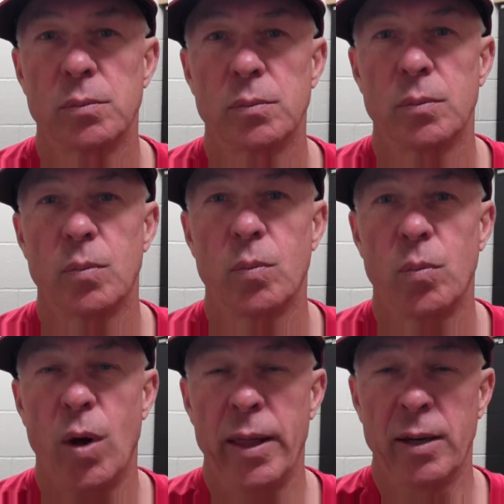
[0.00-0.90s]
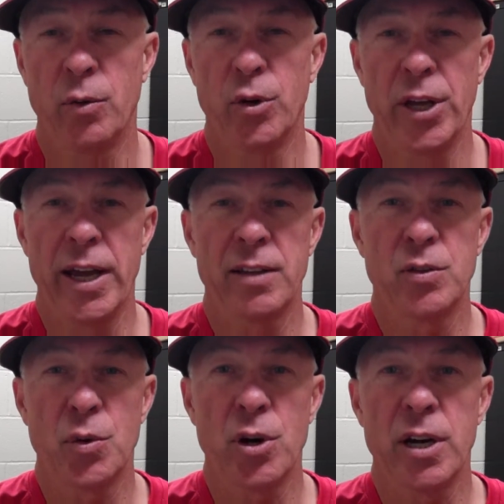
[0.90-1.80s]
I think we only had
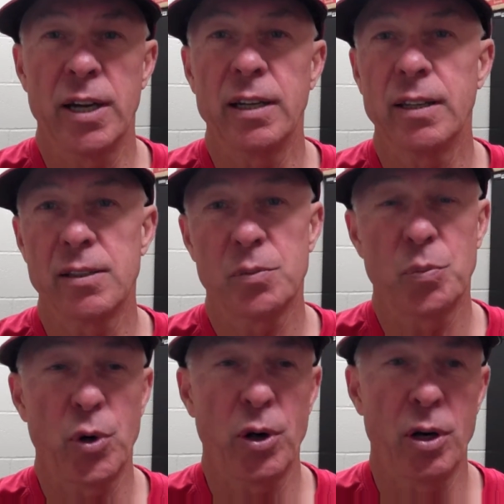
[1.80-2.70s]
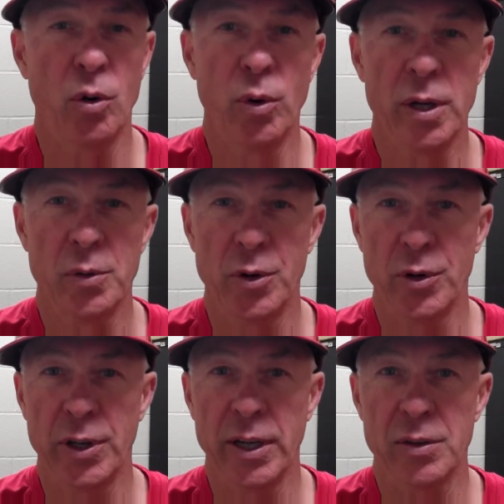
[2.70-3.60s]
three. It's pretty hard to win when you
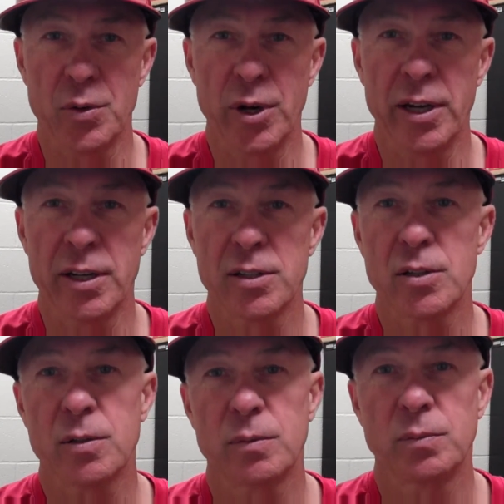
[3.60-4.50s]
only get three hits.